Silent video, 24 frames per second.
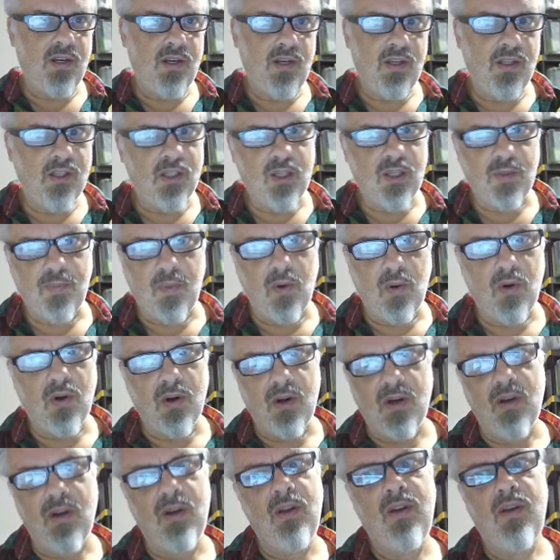in
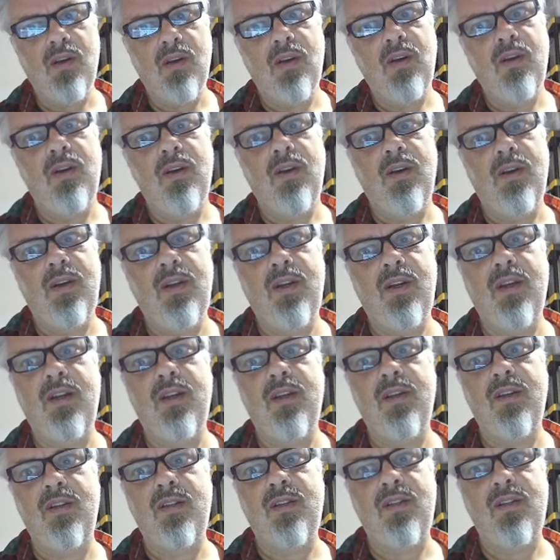Spore
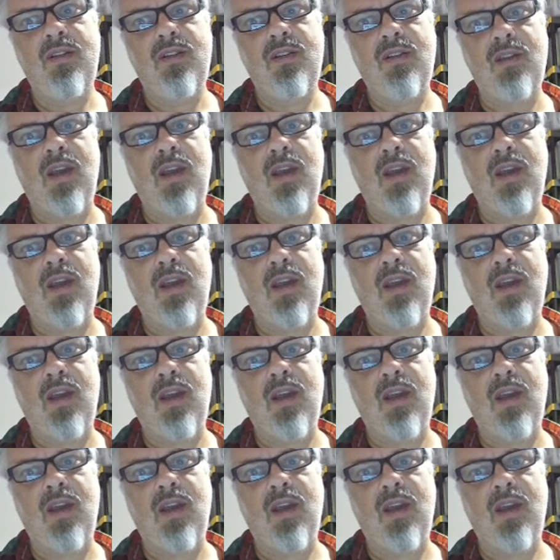is